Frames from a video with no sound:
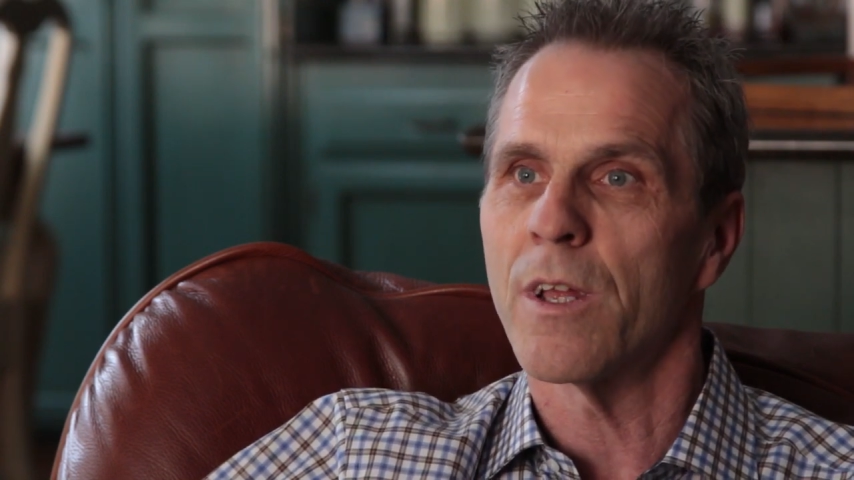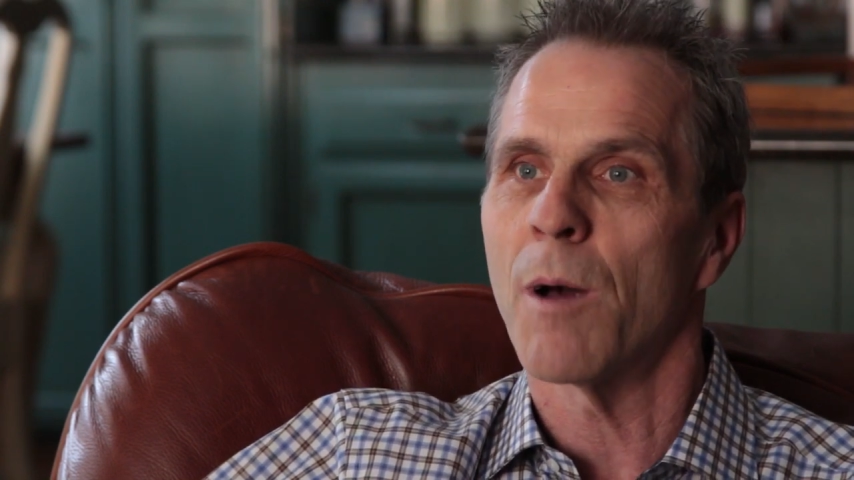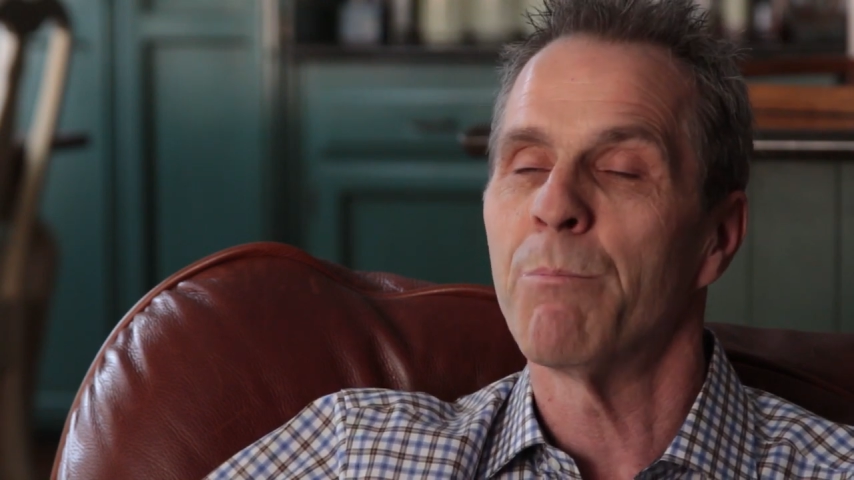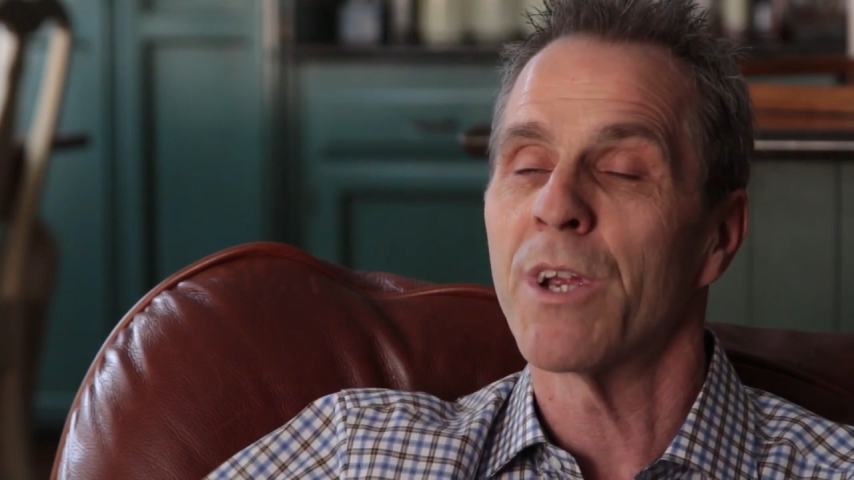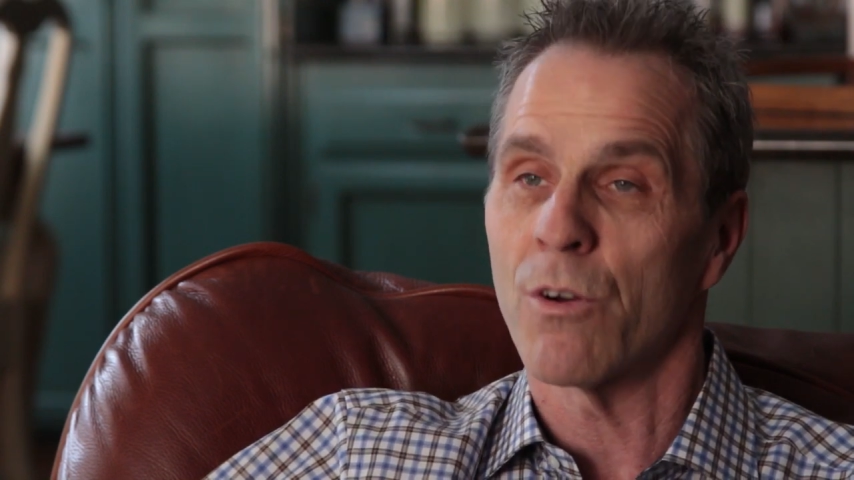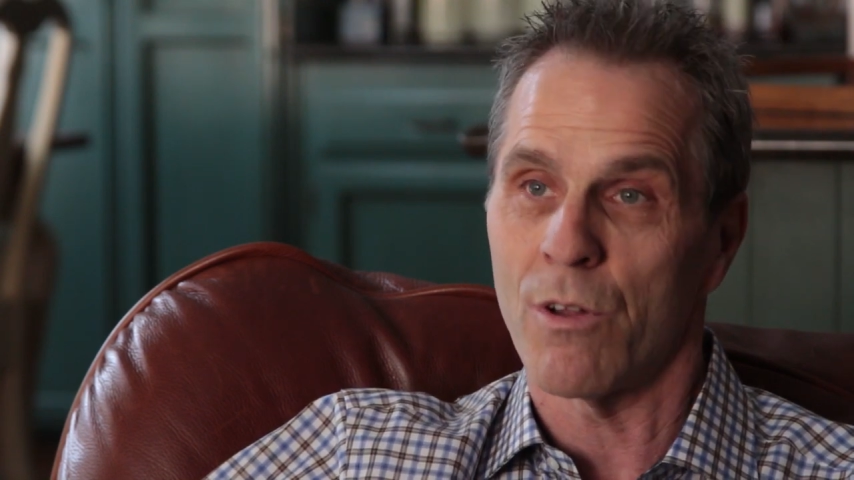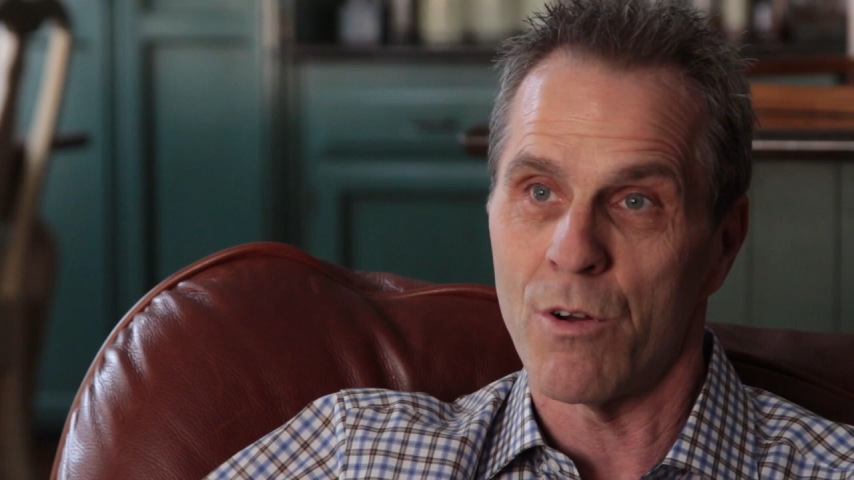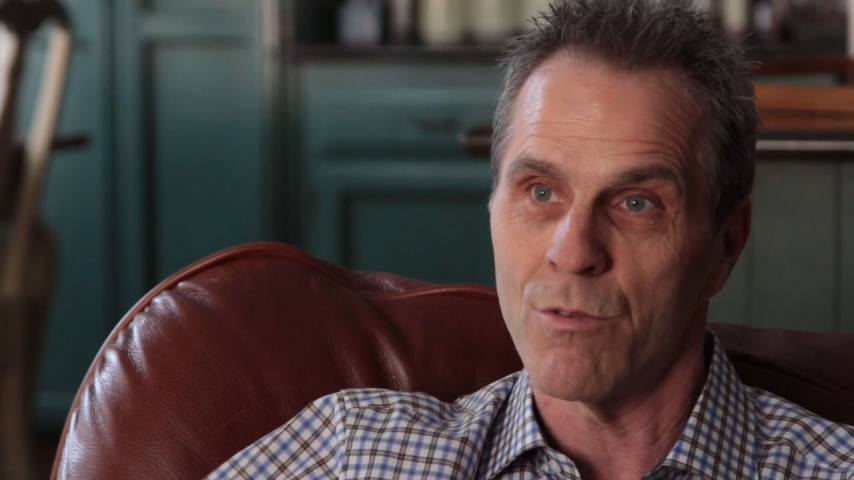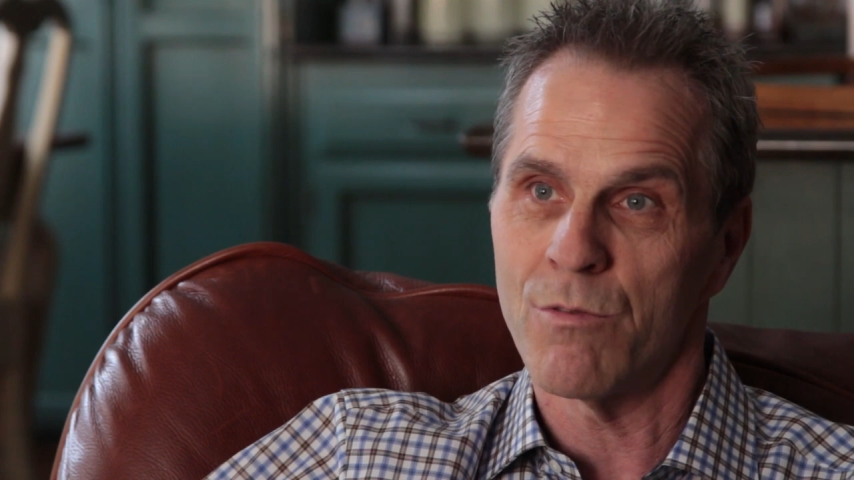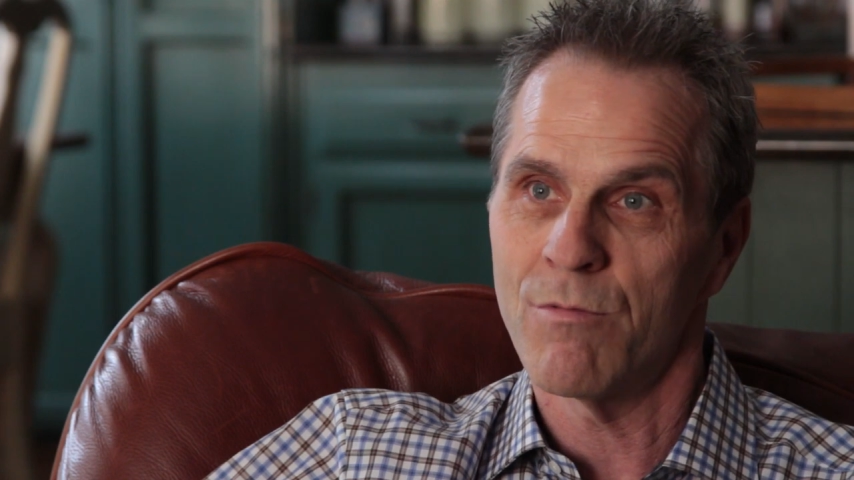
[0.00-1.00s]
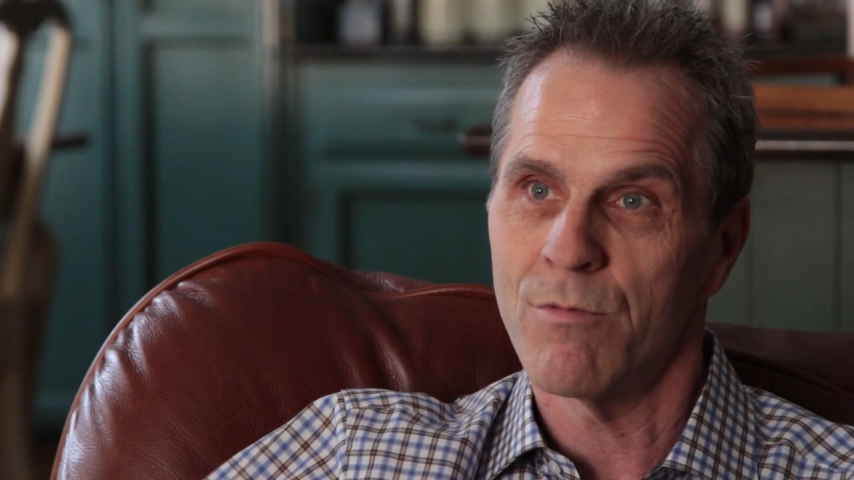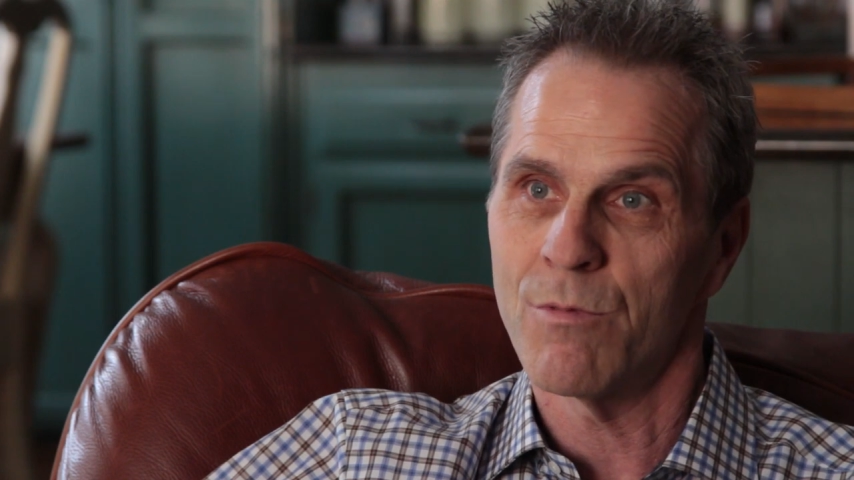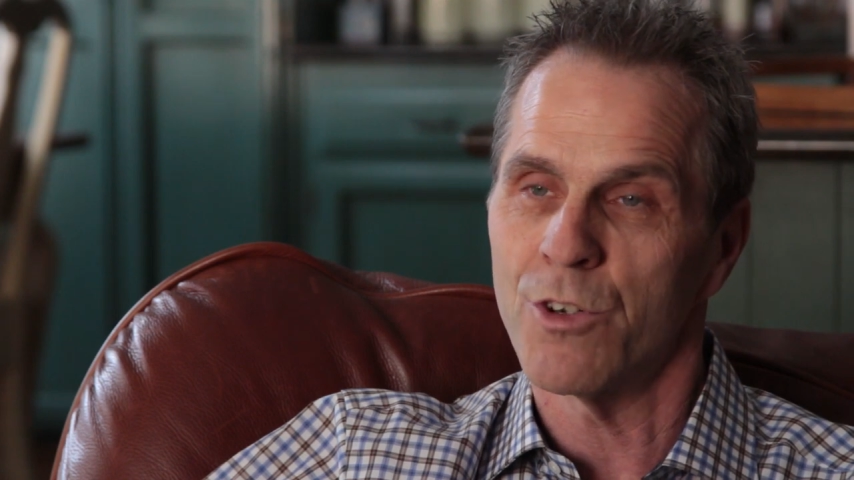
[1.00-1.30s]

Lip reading: a bigger loan,